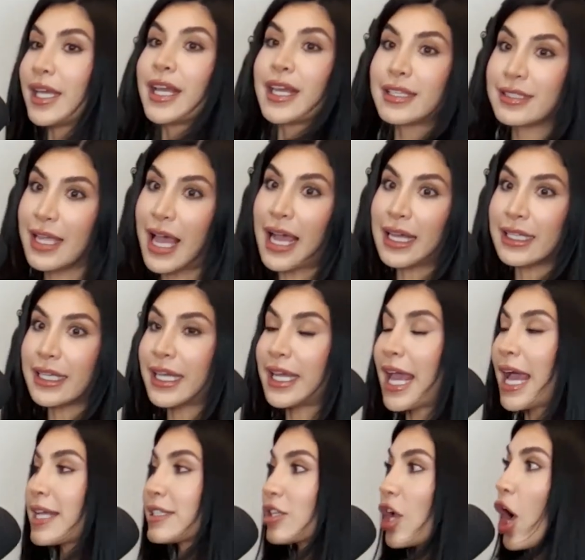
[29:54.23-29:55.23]
exactly he
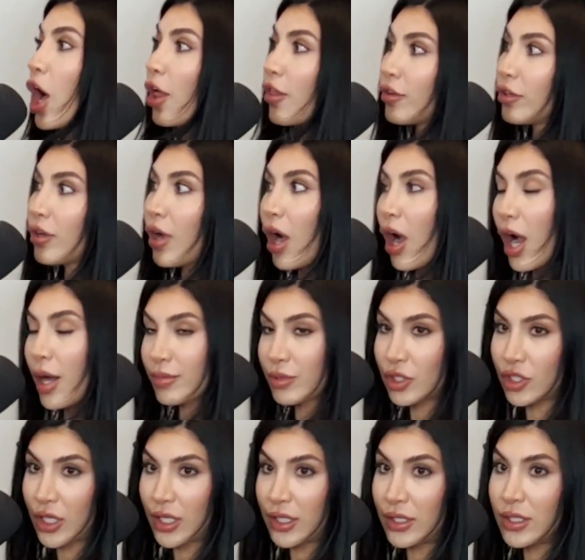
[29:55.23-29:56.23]
has other
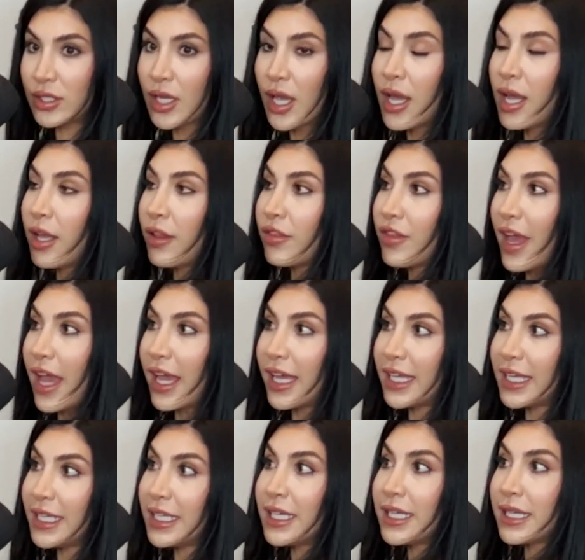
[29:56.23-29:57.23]
options that
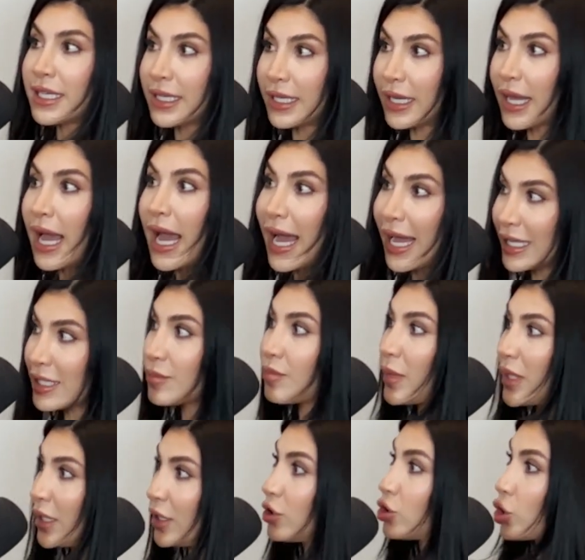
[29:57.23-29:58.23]
he has
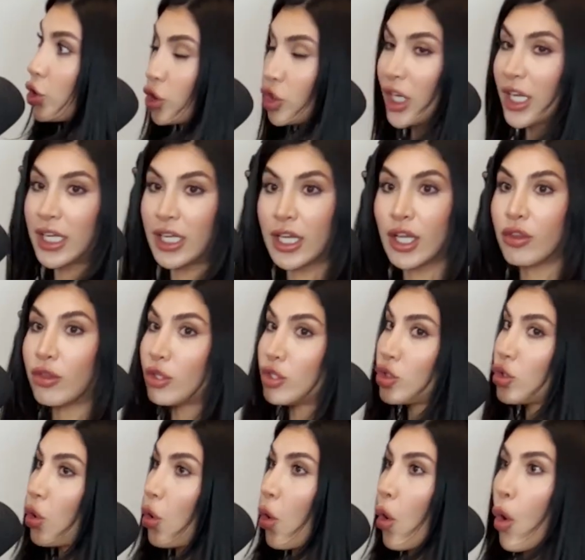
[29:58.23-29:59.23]
been entertaining
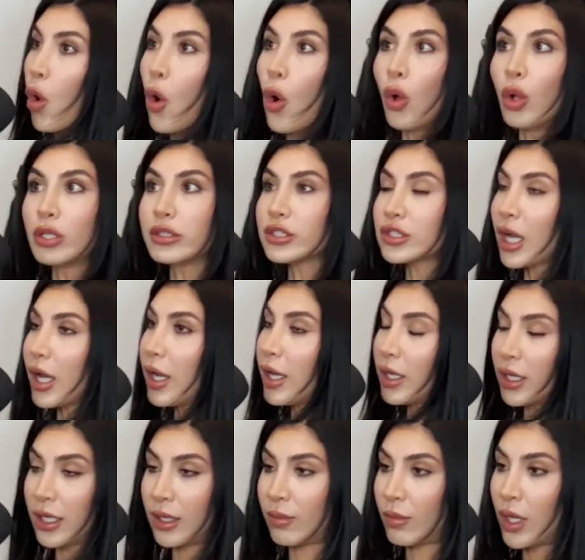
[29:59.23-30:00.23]
this whole
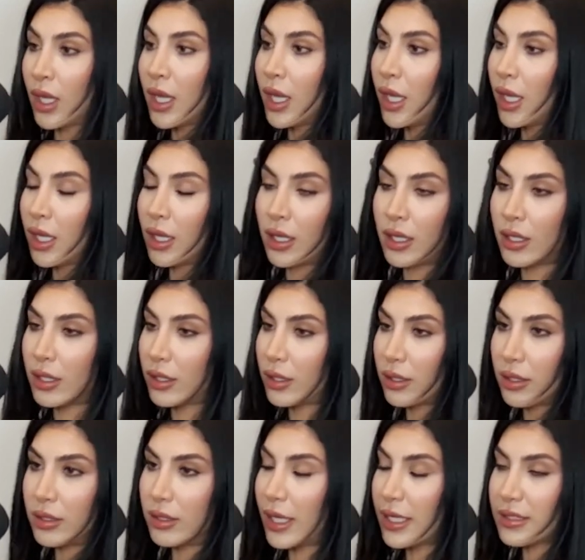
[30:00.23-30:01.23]
time.
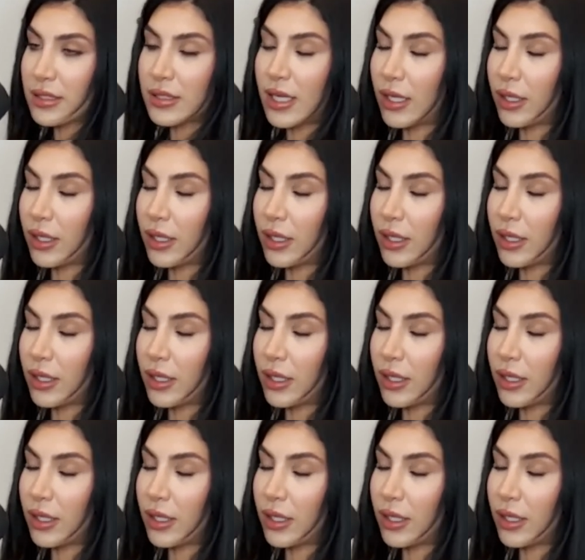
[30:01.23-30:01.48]
That's not